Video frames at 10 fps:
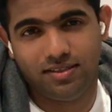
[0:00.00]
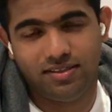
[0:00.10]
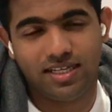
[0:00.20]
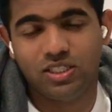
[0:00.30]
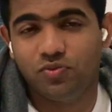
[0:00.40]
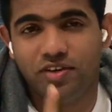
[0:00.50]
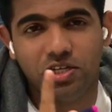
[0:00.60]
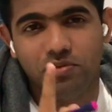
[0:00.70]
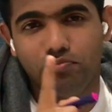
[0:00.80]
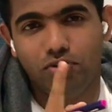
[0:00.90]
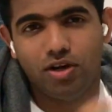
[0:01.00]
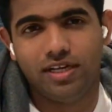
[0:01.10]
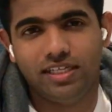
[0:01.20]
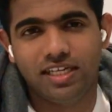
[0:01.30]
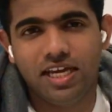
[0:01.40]
That's very
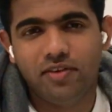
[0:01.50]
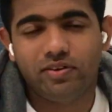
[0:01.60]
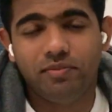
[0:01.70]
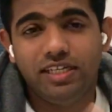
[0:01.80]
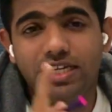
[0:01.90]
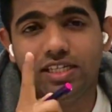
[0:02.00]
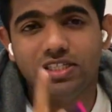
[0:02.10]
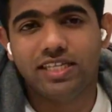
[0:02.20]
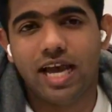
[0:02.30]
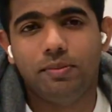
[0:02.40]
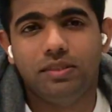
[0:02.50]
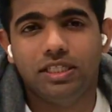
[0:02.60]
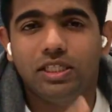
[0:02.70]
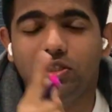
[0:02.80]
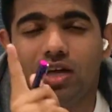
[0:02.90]
important. From each
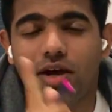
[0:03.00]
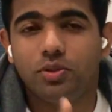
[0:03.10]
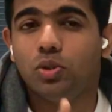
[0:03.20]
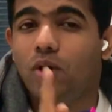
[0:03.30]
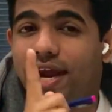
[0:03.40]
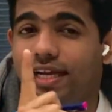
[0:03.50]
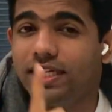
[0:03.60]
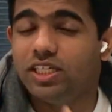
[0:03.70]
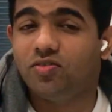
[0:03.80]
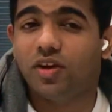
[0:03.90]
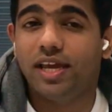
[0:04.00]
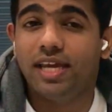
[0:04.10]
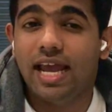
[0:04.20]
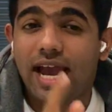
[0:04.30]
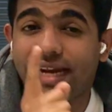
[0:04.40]
chapter, you have to identify
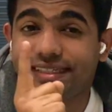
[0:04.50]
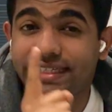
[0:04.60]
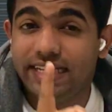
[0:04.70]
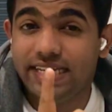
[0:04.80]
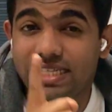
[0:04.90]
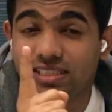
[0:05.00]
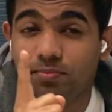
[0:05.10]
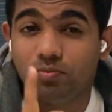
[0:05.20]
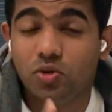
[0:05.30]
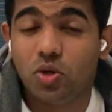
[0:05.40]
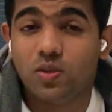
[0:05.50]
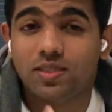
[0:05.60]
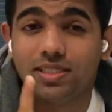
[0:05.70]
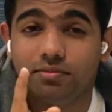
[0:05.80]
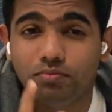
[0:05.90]
at least the
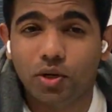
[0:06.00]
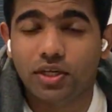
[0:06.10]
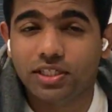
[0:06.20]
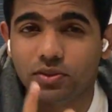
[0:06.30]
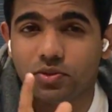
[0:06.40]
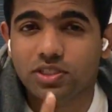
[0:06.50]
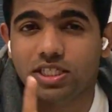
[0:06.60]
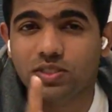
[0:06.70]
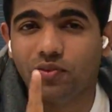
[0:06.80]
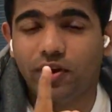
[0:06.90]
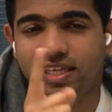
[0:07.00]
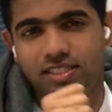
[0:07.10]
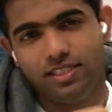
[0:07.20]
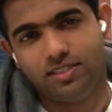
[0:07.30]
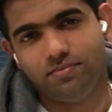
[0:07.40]
most important questions for
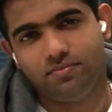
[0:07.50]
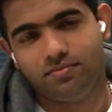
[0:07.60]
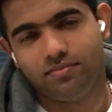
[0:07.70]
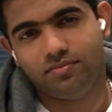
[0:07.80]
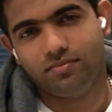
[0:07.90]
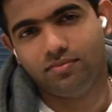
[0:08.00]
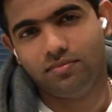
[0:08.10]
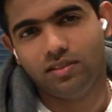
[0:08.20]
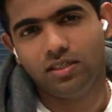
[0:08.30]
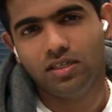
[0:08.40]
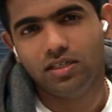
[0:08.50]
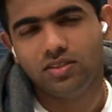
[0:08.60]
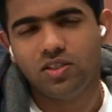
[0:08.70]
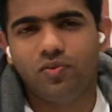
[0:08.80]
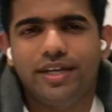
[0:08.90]
essays.
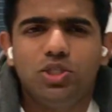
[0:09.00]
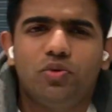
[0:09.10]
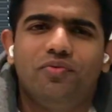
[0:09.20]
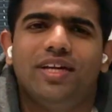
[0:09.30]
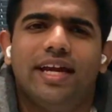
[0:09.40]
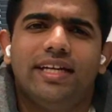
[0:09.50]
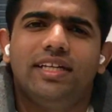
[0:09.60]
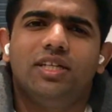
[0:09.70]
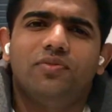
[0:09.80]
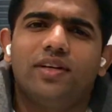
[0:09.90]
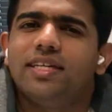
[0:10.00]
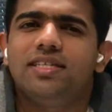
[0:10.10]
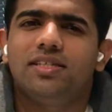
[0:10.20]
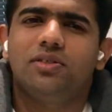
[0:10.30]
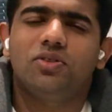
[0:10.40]
So why should we identify
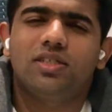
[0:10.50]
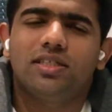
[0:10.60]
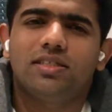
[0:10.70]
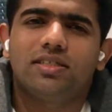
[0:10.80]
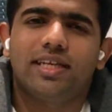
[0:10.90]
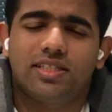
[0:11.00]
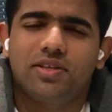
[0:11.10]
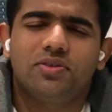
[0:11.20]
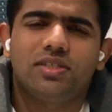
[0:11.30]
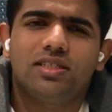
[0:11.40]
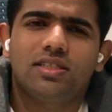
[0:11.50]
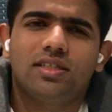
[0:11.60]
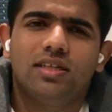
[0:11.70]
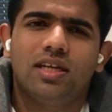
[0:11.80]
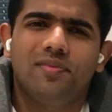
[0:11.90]
easy questions, essay questions?
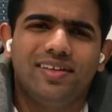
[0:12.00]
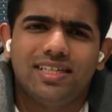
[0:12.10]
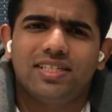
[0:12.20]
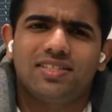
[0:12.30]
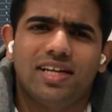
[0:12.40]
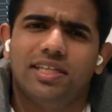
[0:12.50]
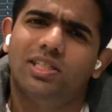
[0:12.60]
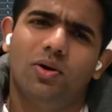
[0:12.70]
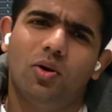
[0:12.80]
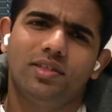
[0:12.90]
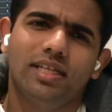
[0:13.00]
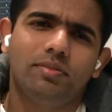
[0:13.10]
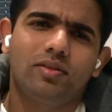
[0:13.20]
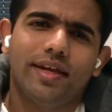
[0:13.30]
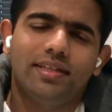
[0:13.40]
We can just study the whole
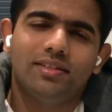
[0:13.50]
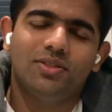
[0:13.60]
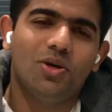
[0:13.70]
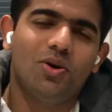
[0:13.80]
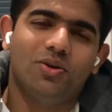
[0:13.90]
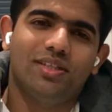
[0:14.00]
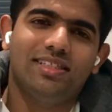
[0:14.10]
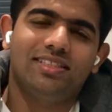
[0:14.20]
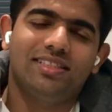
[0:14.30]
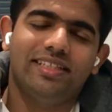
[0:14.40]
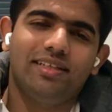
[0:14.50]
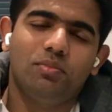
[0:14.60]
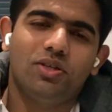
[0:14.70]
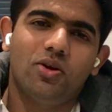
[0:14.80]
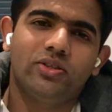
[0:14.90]
chapter, right? No, that's the thing,
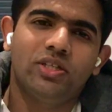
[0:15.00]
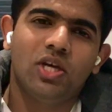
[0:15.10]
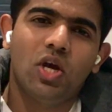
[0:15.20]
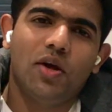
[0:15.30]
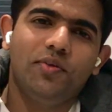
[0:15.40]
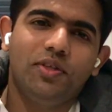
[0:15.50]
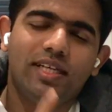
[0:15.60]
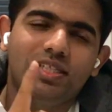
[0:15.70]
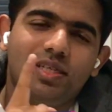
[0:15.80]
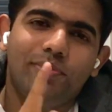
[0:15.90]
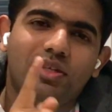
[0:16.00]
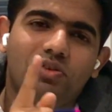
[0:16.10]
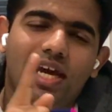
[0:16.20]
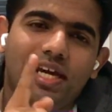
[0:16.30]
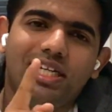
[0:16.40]
because there is a
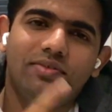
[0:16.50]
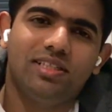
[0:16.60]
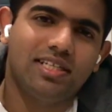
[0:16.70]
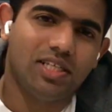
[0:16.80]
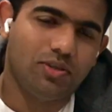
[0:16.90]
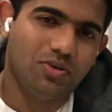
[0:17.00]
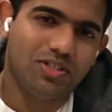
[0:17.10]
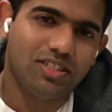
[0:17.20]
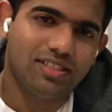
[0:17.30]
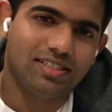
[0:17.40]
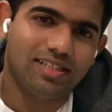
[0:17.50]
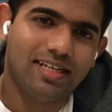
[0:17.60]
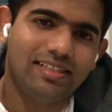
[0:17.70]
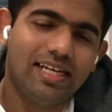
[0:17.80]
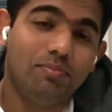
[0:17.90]
peculiarity with essay questions,
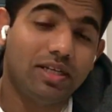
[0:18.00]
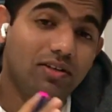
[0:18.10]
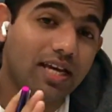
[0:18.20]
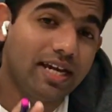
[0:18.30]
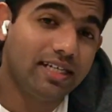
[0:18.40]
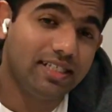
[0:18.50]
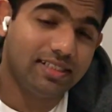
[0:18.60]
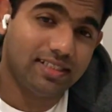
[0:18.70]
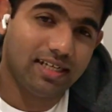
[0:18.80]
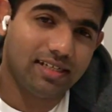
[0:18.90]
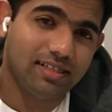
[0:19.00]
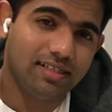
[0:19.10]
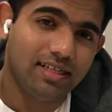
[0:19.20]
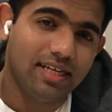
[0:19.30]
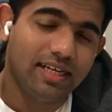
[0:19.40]
and that peculiarity is
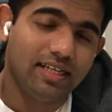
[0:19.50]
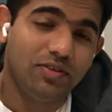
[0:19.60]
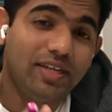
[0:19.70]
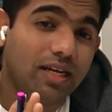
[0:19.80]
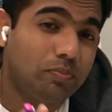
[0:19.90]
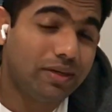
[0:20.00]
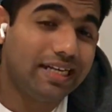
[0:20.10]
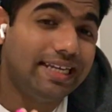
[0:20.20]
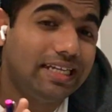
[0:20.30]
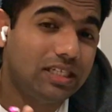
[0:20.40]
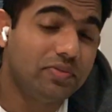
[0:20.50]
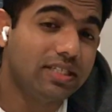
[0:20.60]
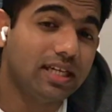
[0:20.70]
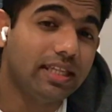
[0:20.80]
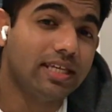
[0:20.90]
that you can predict
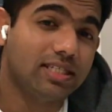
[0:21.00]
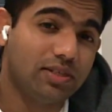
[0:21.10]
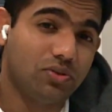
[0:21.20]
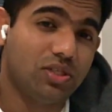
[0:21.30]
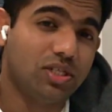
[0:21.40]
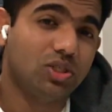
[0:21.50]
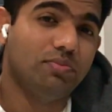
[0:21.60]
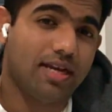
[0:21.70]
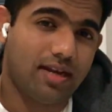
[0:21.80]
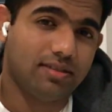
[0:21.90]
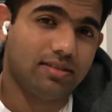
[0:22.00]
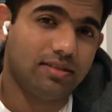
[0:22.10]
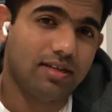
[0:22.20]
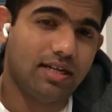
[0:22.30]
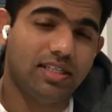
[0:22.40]
which are the essay questions to be asked,
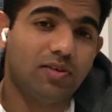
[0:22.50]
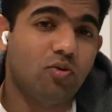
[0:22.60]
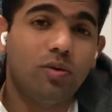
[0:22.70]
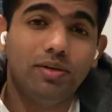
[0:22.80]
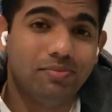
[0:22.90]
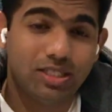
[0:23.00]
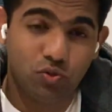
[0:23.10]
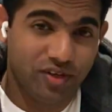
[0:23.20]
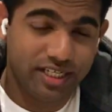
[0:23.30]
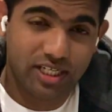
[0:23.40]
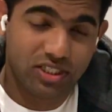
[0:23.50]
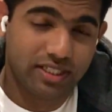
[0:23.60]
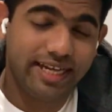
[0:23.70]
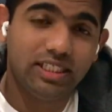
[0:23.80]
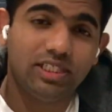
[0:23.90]
and there won't be much variation.
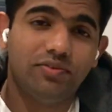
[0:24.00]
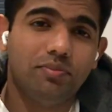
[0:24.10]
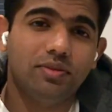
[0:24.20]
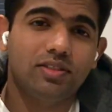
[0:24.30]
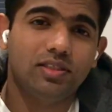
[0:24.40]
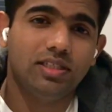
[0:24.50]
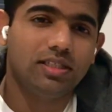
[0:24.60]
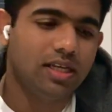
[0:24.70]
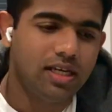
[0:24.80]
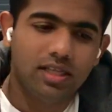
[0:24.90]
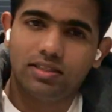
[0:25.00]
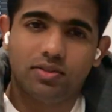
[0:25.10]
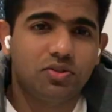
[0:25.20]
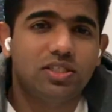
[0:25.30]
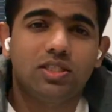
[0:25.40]
95% the
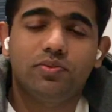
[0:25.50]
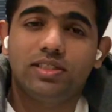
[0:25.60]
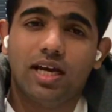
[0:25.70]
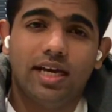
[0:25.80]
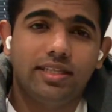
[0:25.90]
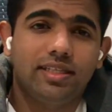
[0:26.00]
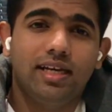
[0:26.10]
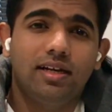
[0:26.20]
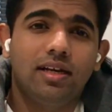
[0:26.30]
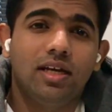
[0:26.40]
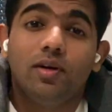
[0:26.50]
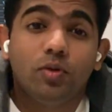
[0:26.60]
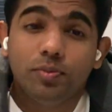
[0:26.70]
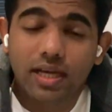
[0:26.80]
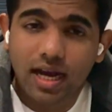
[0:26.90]
questions which I tell
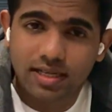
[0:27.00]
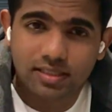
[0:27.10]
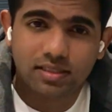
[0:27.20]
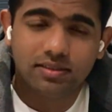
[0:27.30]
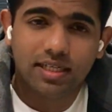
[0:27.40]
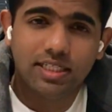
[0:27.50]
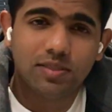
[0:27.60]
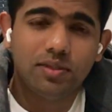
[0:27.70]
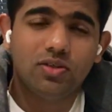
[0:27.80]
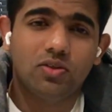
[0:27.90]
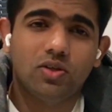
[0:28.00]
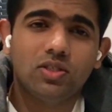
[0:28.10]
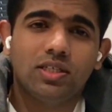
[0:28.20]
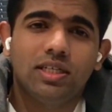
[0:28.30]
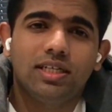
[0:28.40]
would be asked. That is
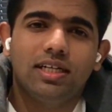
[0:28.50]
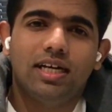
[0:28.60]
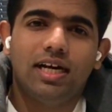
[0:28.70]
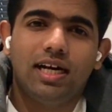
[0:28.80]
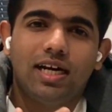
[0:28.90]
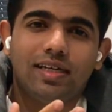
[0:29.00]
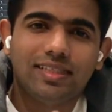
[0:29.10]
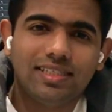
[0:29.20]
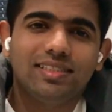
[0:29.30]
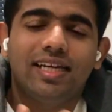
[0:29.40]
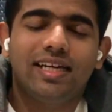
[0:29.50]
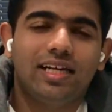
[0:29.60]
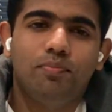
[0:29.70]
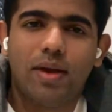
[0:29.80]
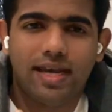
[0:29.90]
because that's a
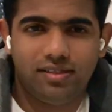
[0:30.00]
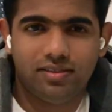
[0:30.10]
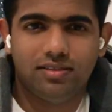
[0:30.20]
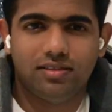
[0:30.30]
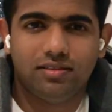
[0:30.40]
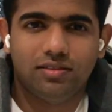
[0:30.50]
general pattern.